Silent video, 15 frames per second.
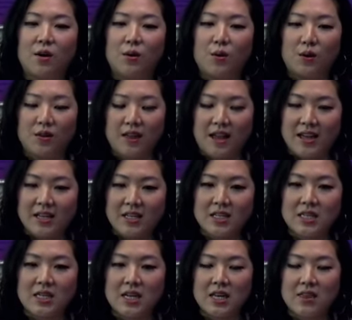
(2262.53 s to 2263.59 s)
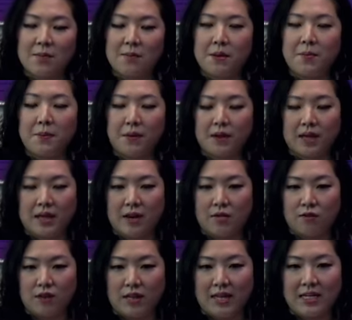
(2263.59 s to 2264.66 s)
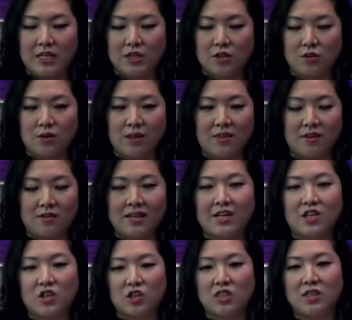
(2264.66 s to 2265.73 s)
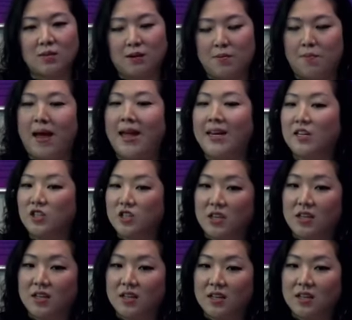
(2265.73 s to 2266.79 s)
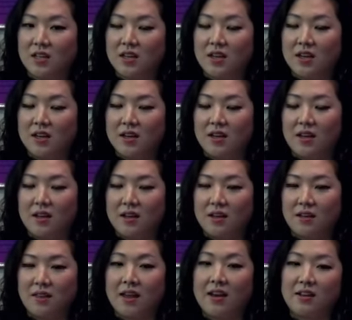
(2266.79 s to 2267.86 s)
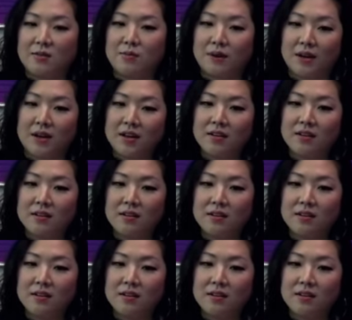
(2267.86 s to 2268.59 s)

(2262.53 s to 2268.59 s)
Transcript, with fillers: or the entity that people can relate to and there's actually someone managing yep. that as a brand